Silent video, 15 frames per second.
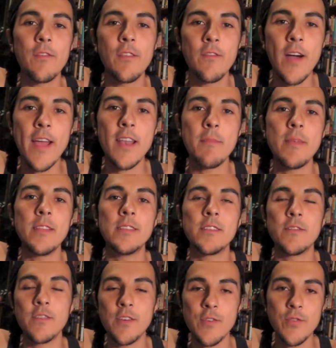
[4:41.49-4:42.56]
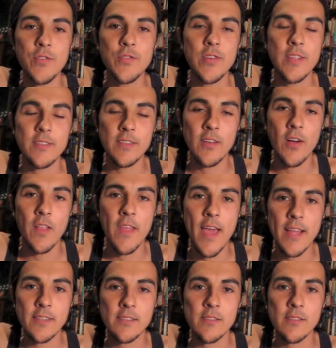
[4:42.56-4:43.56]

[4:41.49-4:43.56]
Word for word: for vitamins, for nutrients, and all that.